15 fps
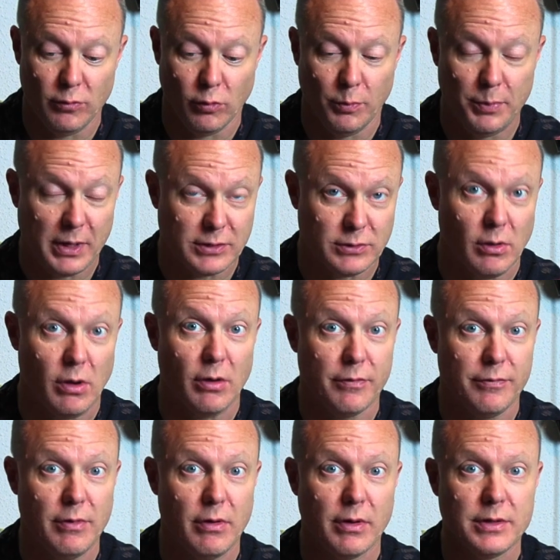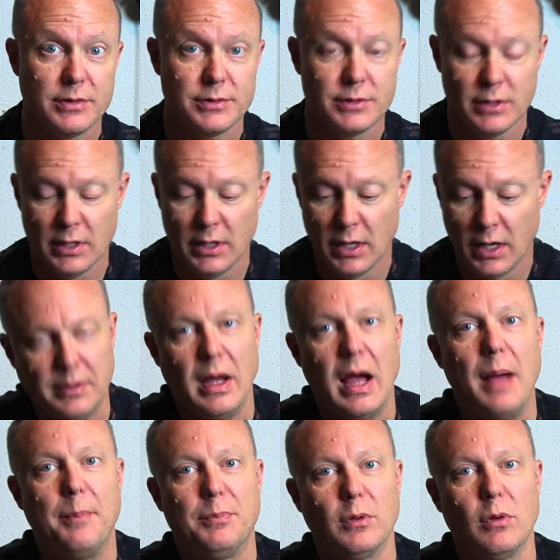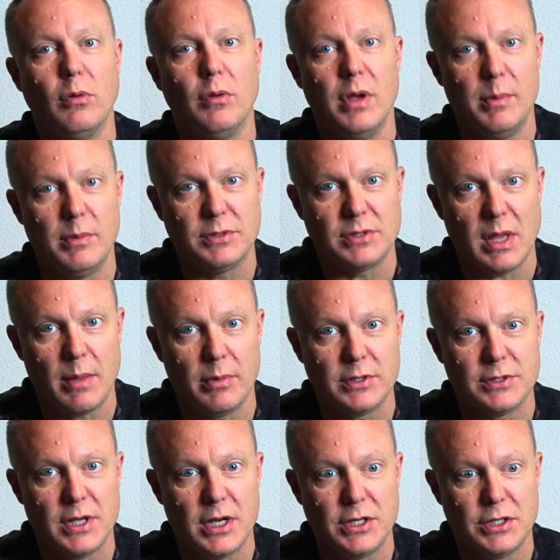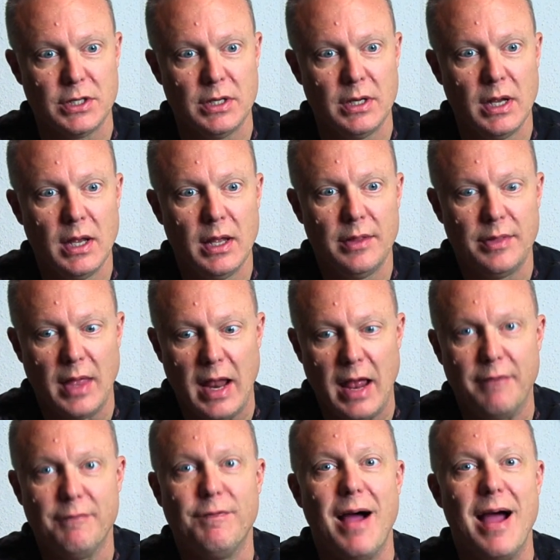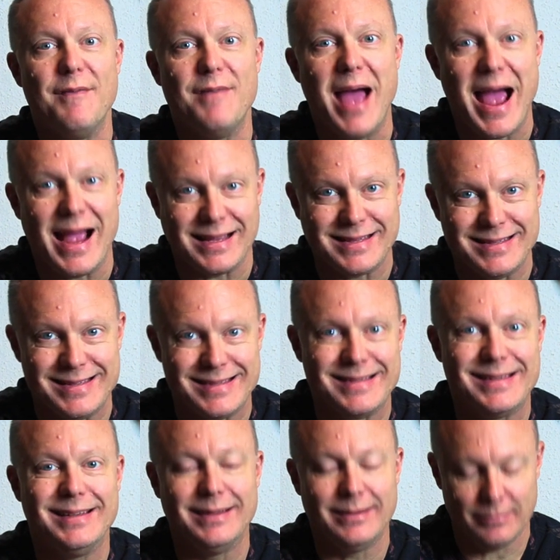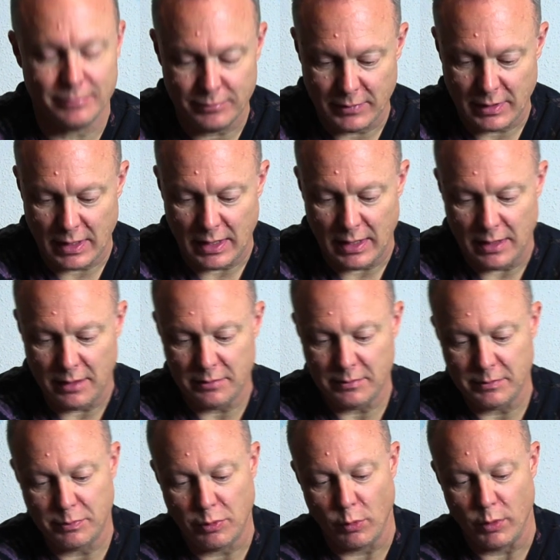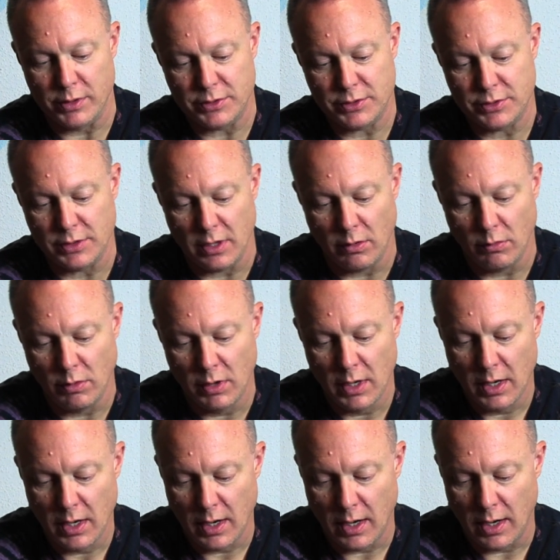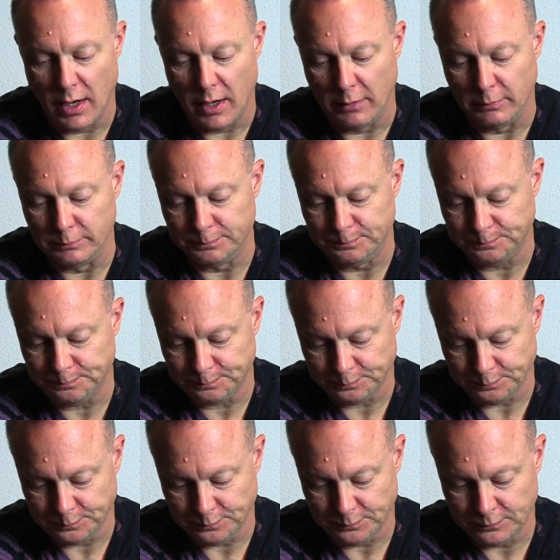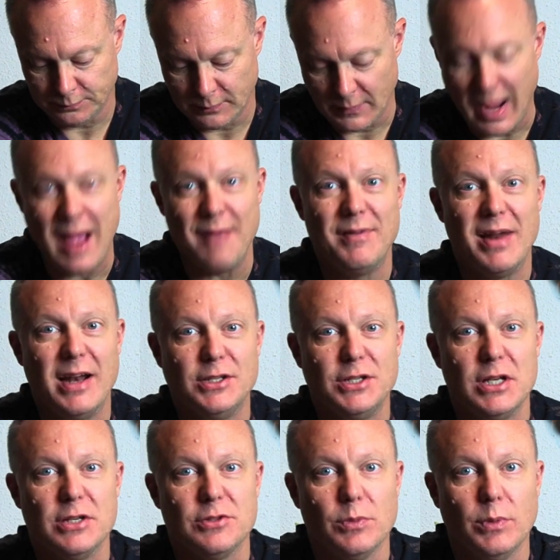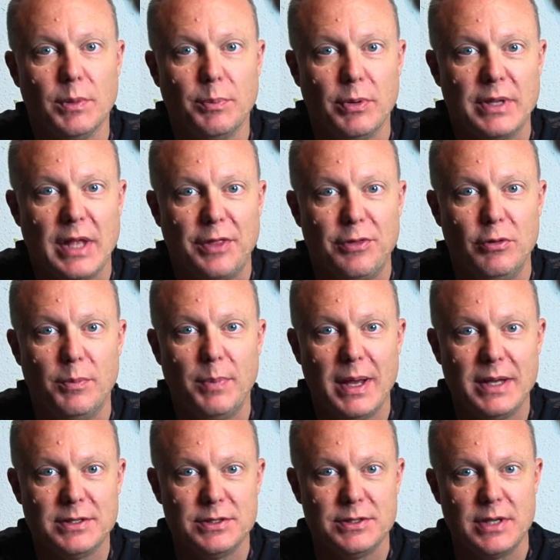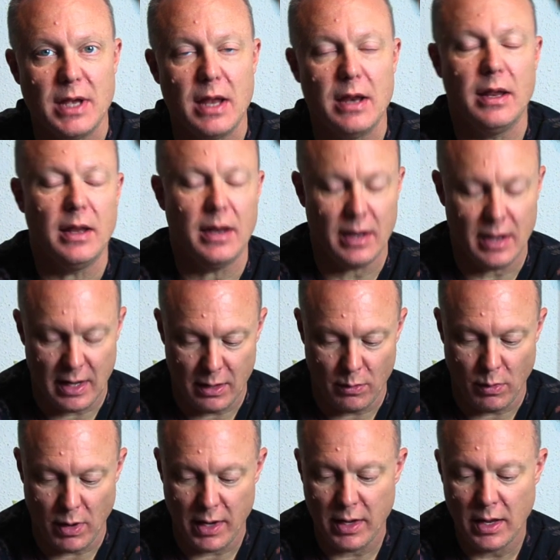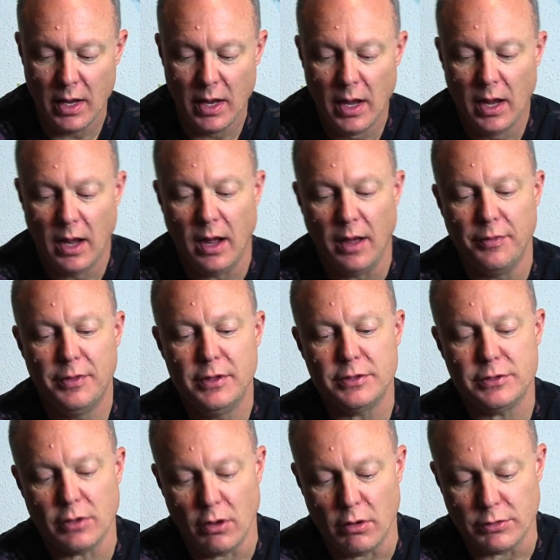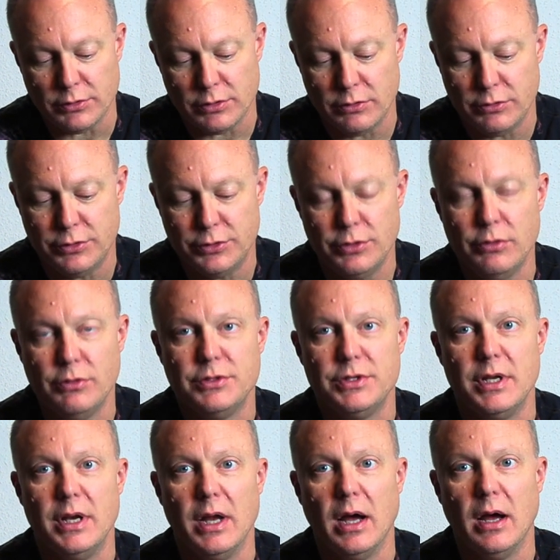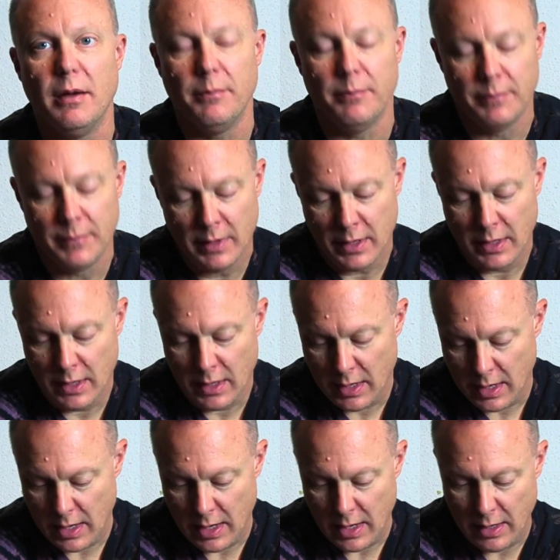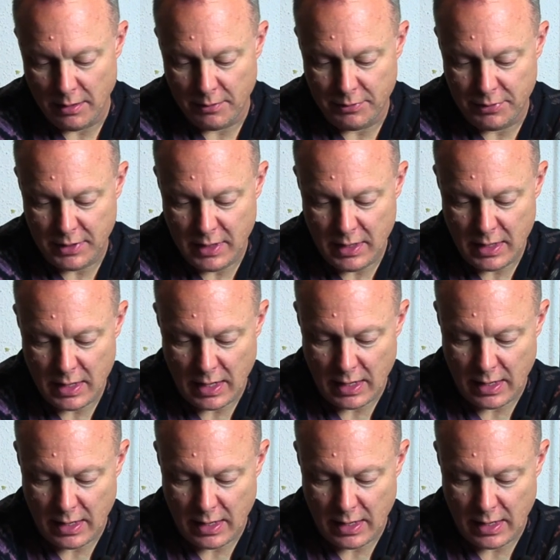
dual pixel autofocus. The optical image stabilization that had 5-axis points, so I haven't had a chance to really put that through the paces yet. Anyway, this also shoots in the